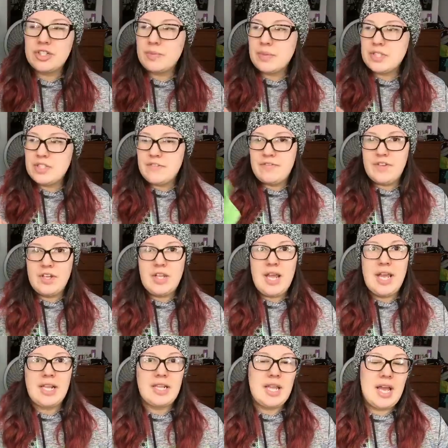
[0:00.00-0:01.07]
supposed to feel
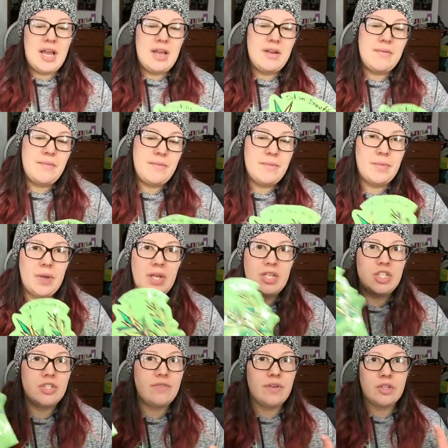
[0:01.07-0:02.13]
like that, but
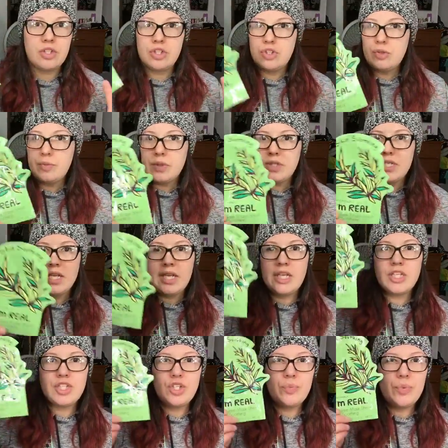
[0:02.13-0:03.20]
it just felt super
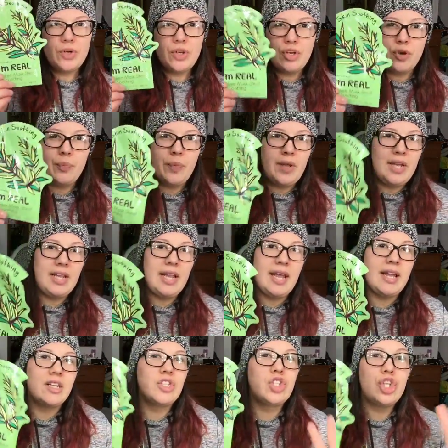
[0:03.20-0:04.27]
sticky, super goopy,
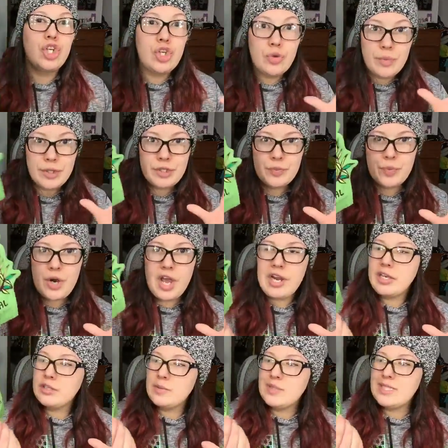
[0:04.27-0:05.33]
like too much product